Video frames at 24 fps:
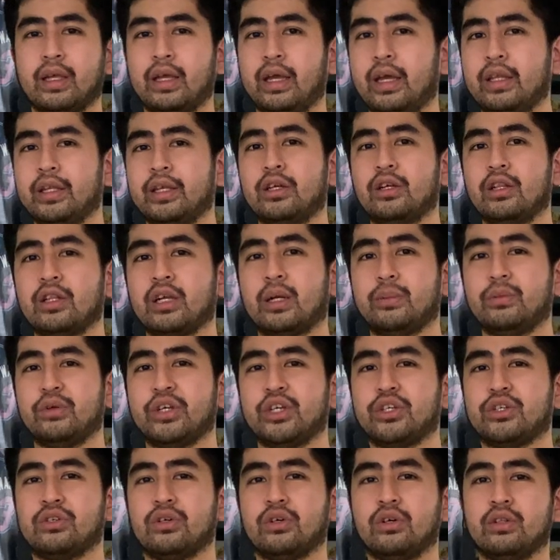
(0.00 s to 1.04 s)
any
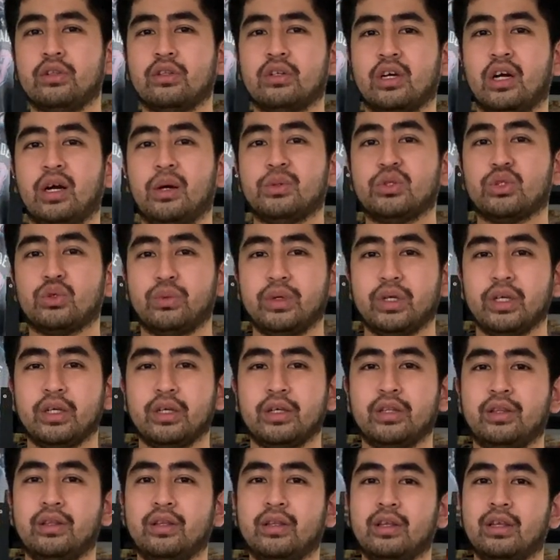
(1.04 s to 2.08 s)
collaboration comes
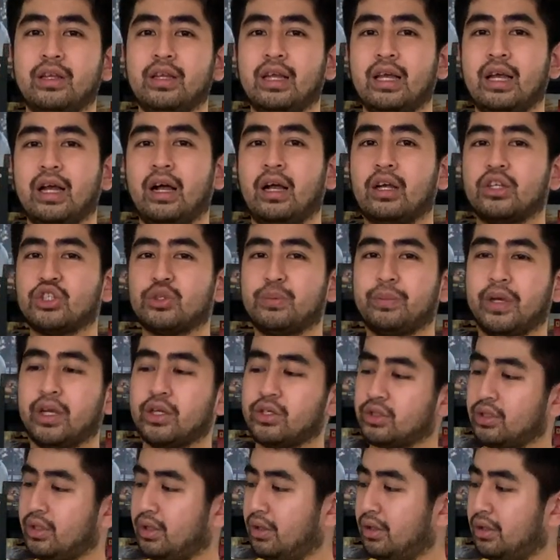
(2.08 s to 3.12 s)
with a
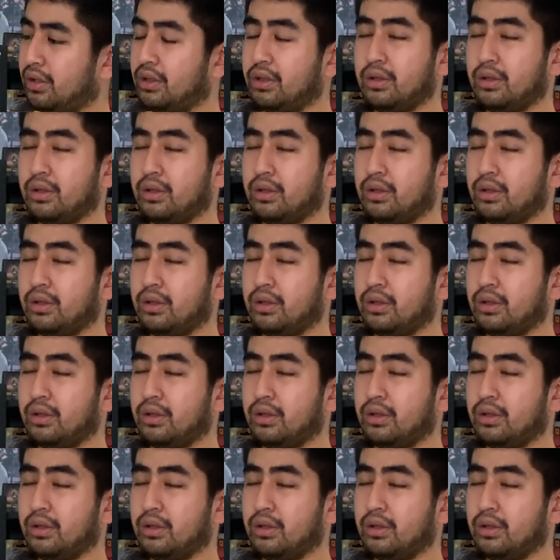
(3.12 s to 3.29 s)
special